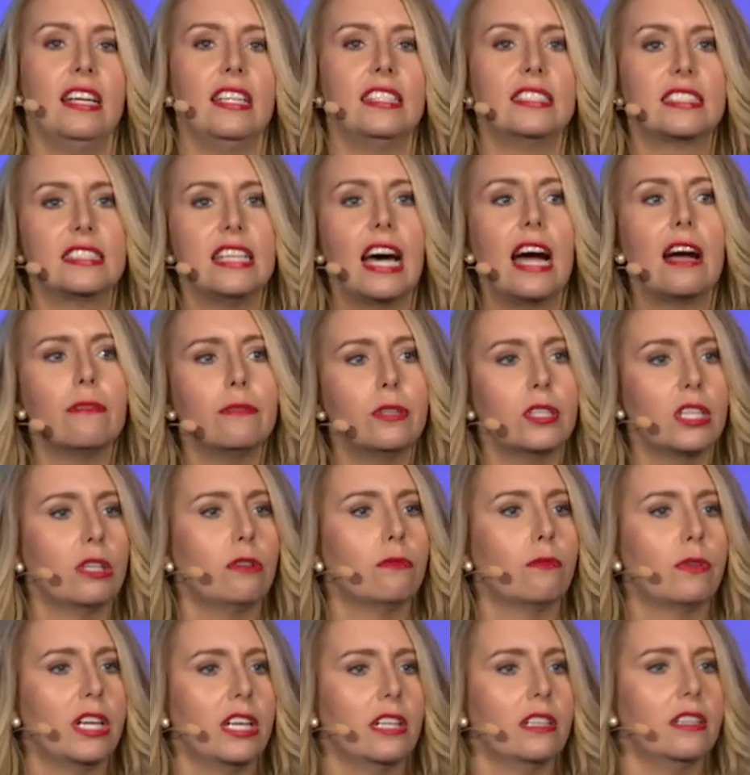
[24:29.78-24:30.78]
Is that really
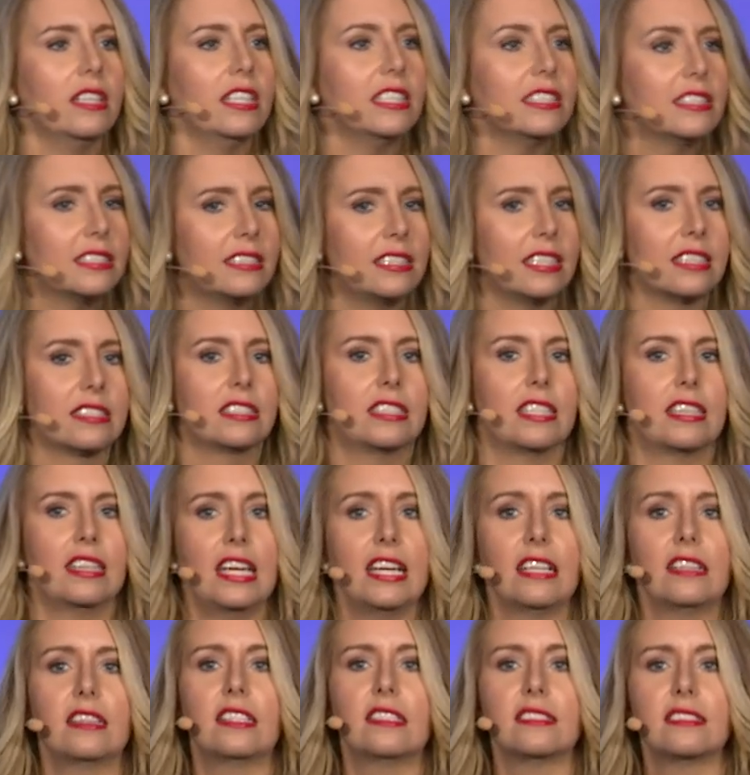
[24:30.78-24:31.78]
realistic to
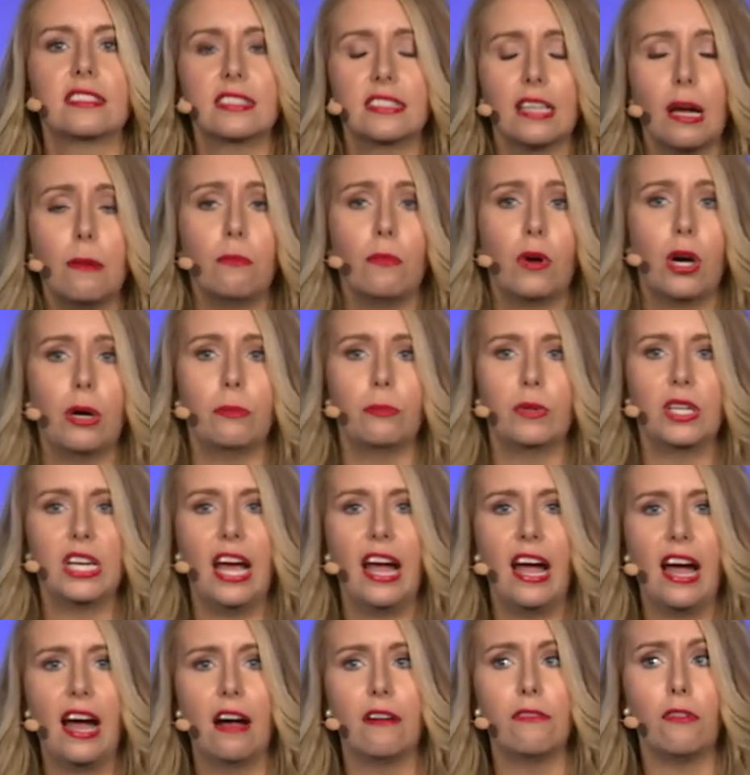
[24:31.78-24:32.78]
think that someone would
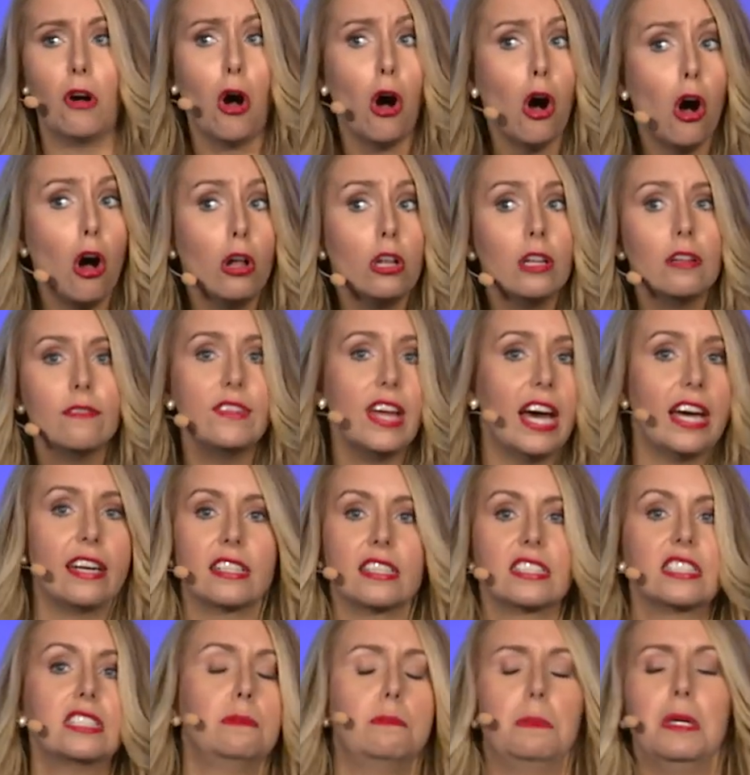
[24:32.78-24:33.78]
have all of that
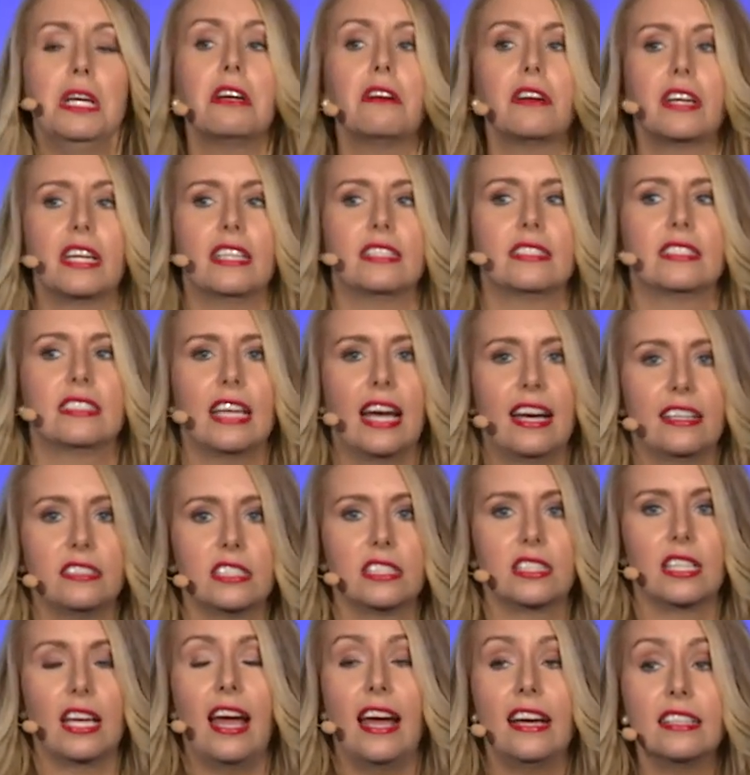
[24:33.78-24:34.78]
experience
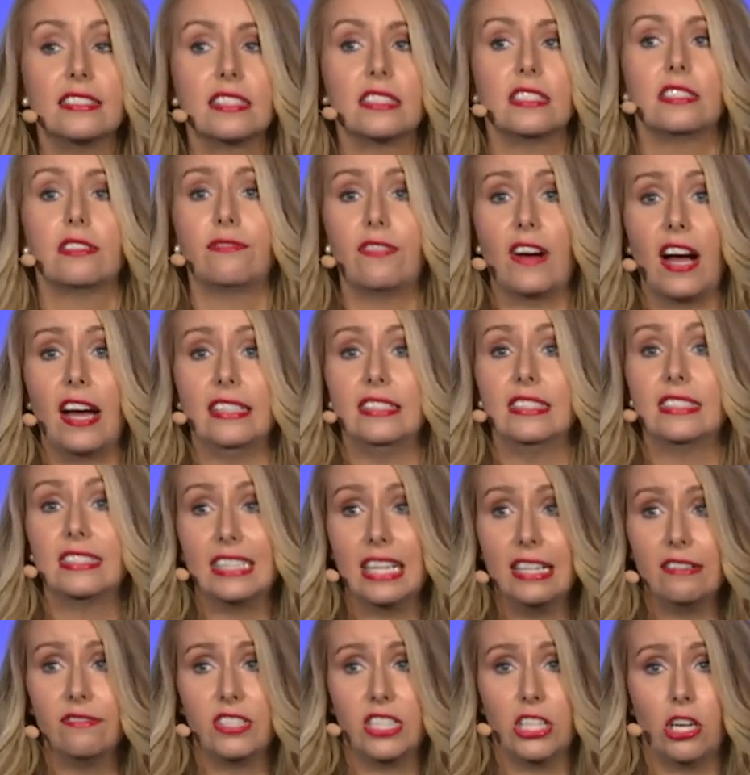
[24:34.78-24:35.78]
as a defined
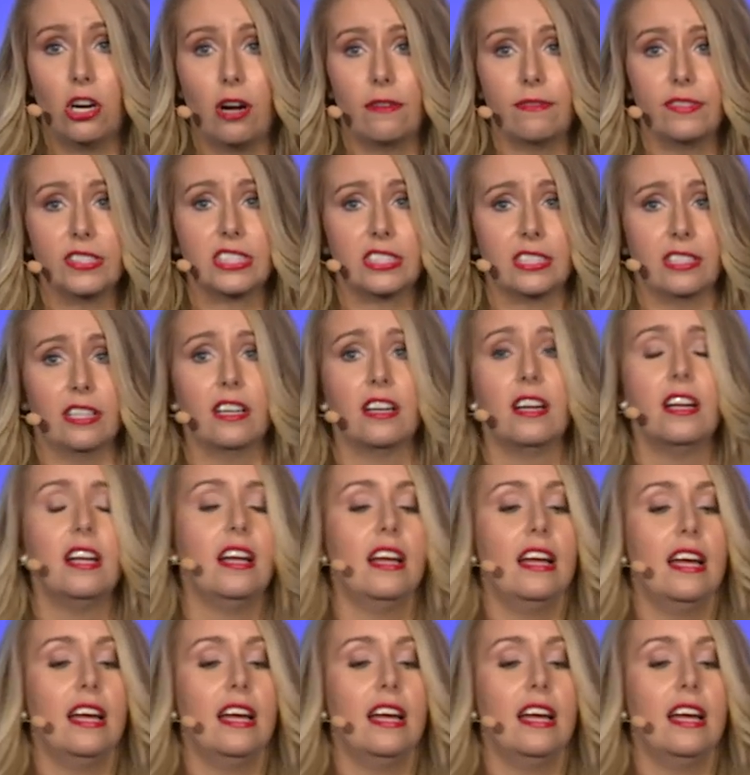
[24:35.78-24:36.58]
safety officer?